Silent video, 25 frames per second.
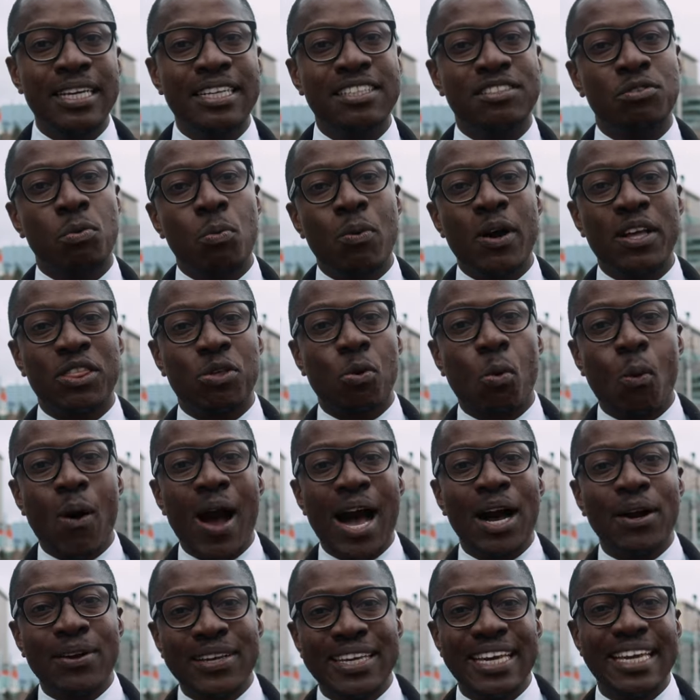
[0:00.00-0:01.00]
is
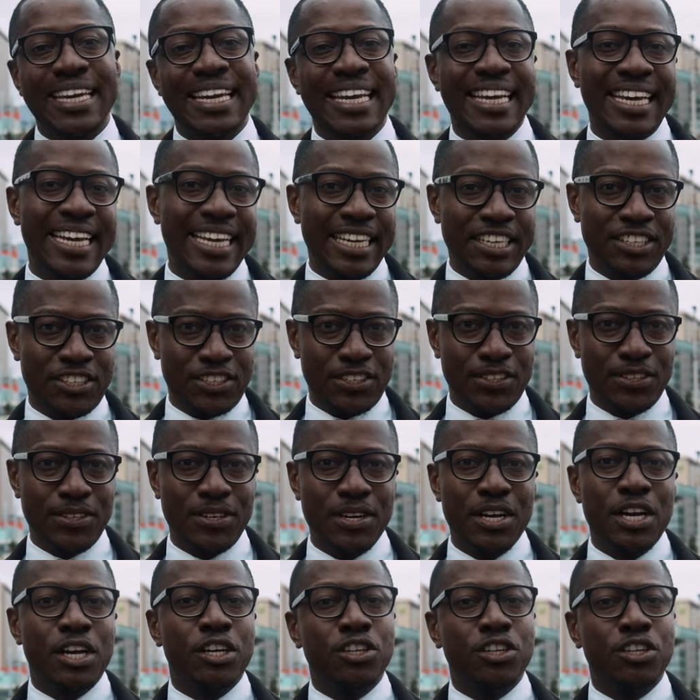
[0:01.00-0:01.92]
worthwhile getting into.